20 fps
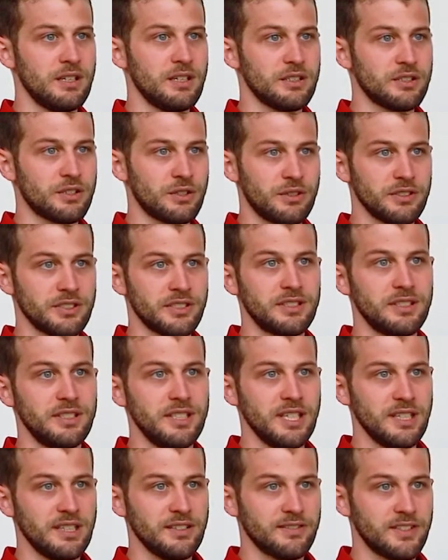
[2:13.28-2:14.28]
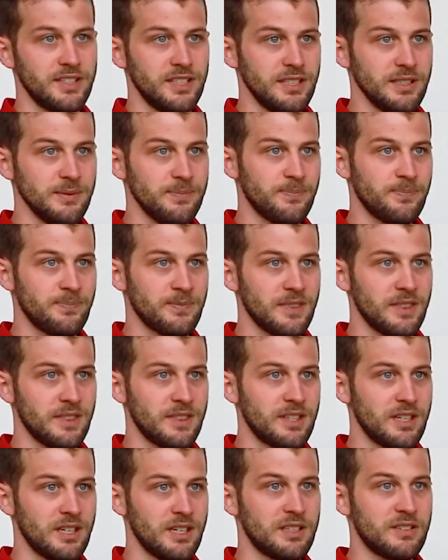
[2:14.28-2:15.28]
short DLFT.
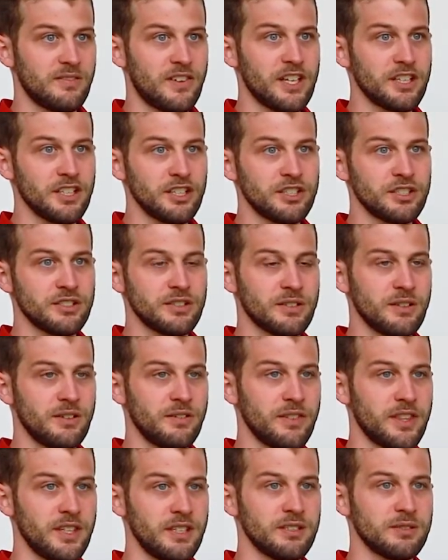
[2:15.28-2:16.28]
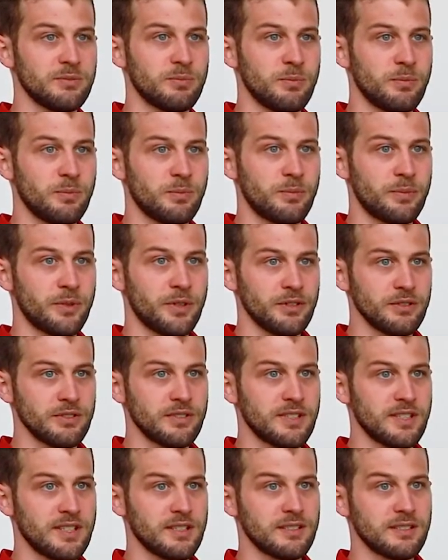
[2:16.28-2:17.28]
The advantages of these
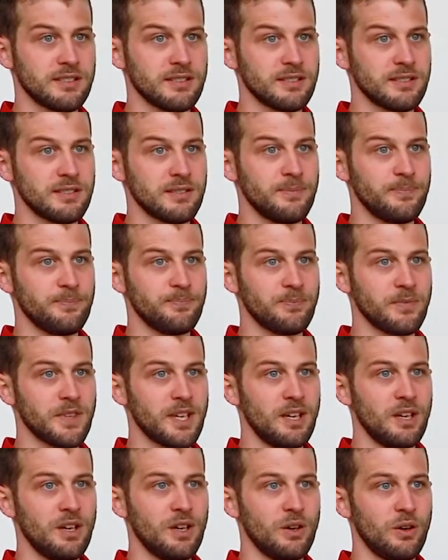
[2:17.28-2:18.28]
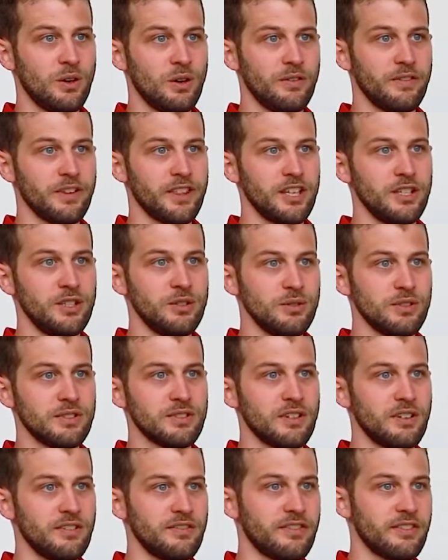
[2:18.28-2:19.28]
processes over the use
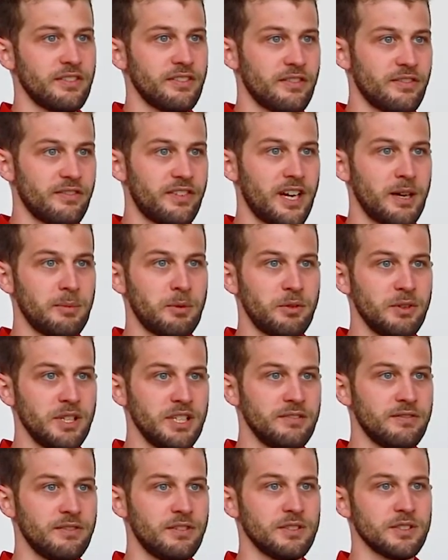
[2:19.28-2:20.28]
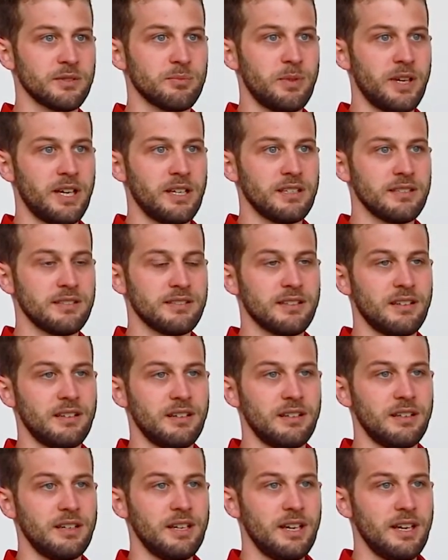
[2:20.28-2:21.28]
of fiber reinforced pellets
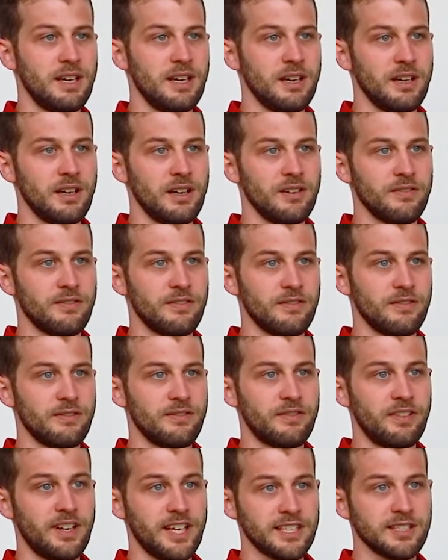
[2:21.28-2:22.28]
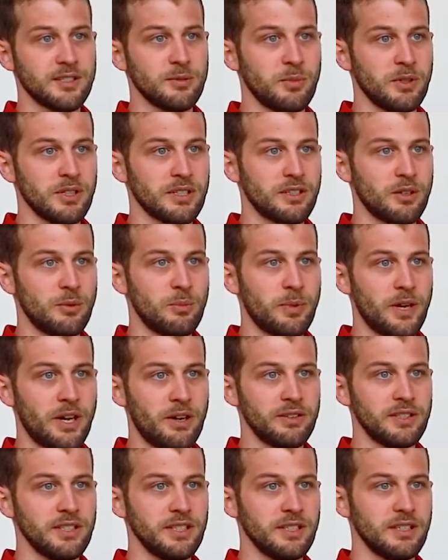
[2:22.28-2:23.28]
are flexible
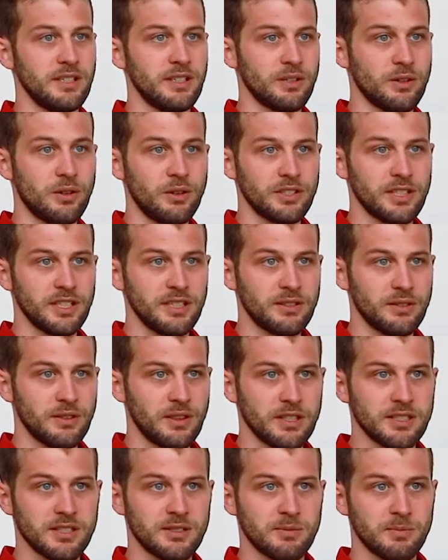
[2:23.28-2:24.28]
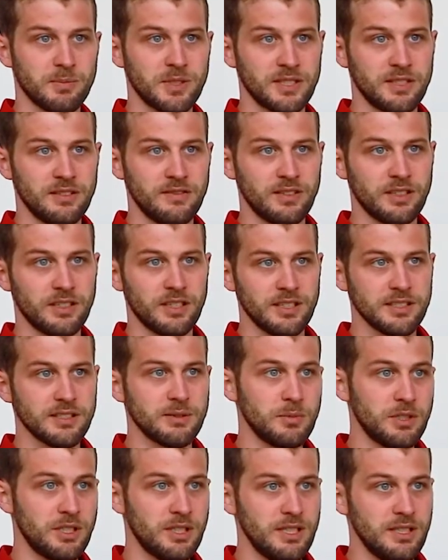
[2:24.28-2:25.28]
compounding according to the specific
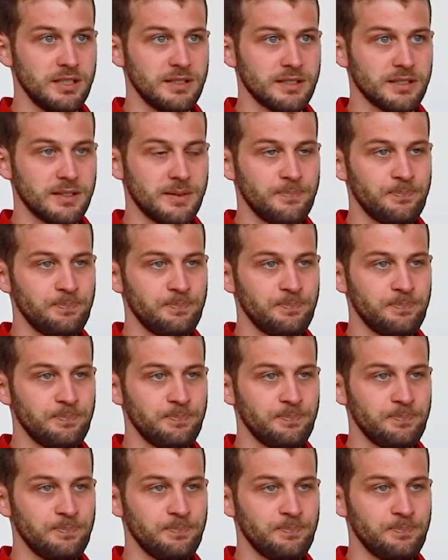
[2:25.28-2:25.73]
customer needs,